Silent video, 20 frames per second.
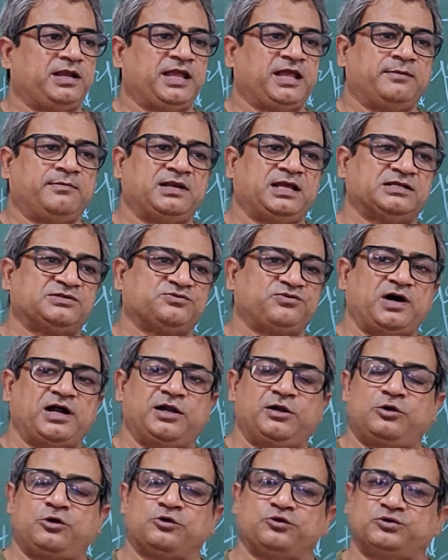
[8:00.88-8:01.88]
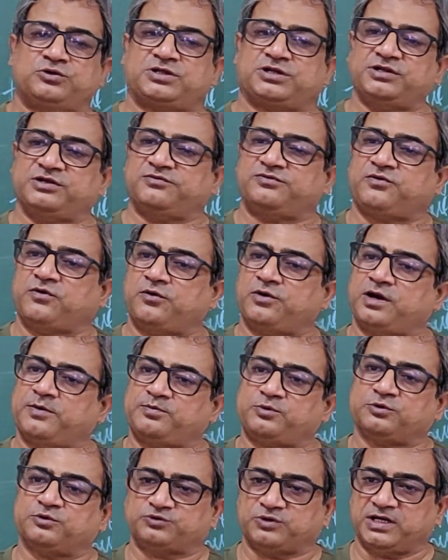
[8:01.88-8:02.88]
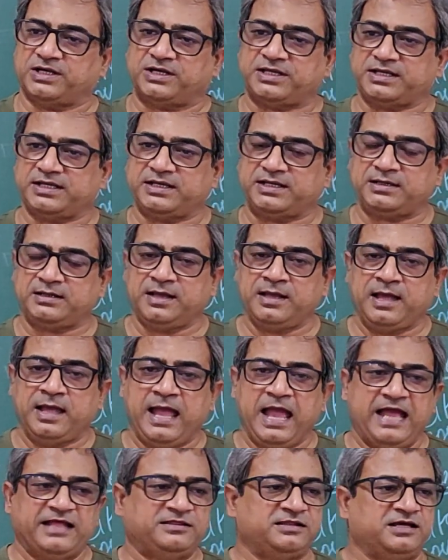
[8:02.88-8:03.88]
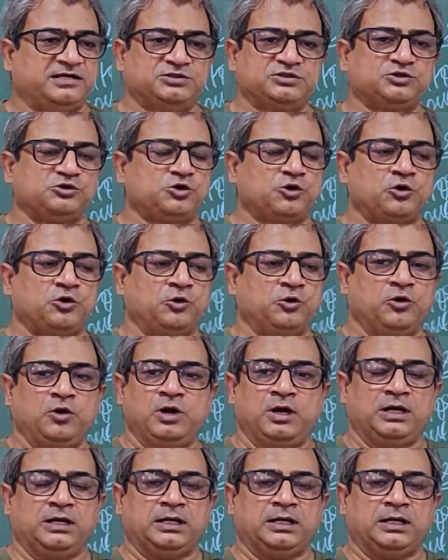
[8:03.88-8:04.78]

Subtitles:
named as 1, 2, 3, 4 up to 28. And there is no